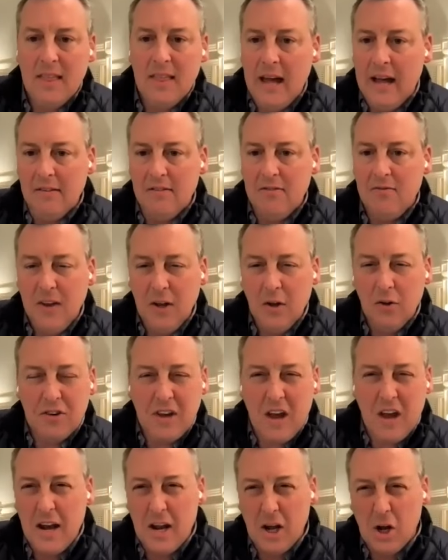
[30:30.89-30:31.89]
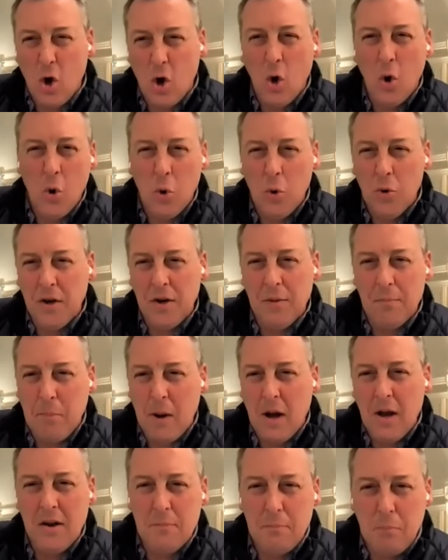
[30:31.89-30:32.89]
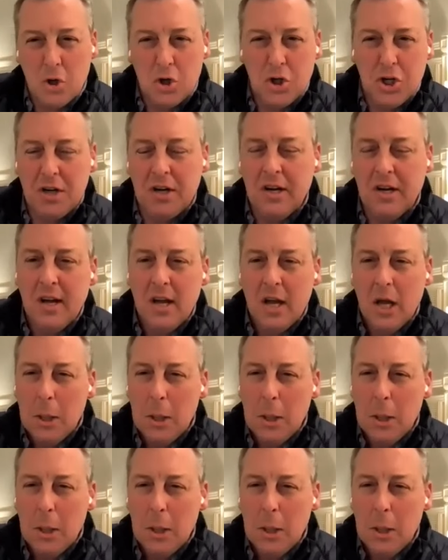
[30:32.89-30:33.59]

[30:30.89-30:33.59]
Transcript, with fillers: that feels kind of cold and button pushing.